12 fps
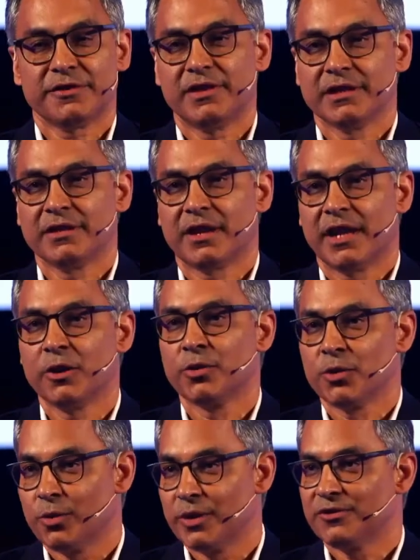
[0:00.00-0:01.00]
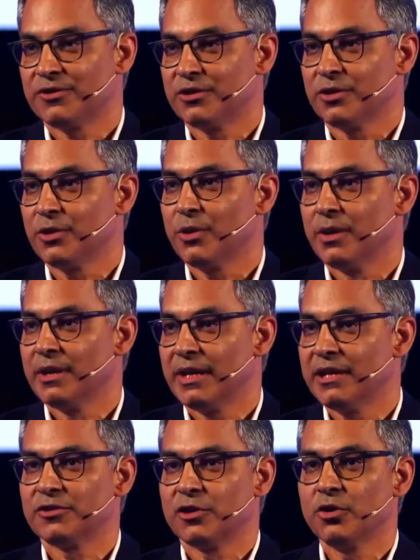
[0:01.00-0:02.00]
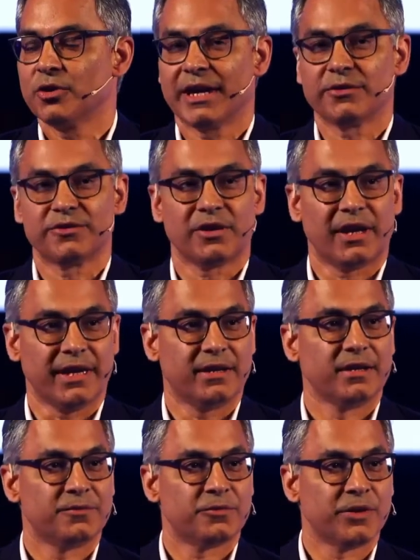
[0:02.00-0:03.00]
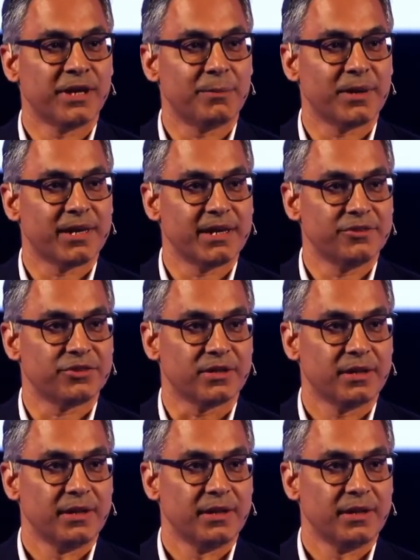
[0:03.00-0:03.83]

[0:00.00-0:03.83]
that I would always do is to look outside for reapplication.